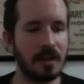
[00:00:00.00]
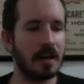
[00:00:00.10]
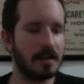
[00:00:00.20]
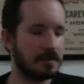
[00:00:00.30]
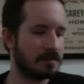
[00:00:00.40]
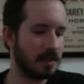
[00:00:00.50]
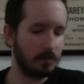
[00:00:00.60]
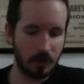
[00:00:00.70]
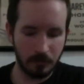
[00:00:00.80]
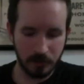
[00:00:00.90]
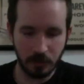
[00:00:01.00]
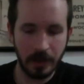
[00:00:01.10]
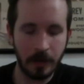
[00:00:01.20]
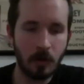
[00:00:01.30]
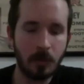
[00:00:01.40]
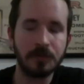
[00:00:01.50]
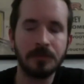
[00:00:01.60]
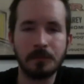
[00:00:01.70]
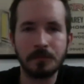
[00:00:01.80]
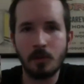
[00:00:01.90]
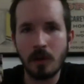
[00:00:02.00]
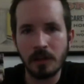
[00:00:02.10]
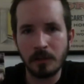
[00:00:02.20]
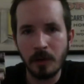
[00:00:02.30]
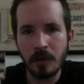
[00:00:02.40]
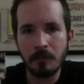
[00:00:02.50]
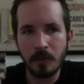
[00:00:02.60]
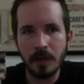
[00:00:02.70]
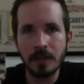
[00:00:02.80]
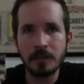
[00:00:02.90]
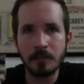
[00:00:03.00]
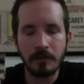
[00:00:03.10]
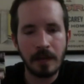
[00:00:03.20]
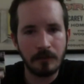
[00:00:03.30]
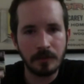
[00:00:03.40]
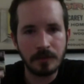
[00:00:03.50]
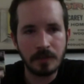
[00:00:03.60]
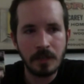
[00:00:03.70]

not in the same realm as Crying Corpse in terms of quality, but it's above average.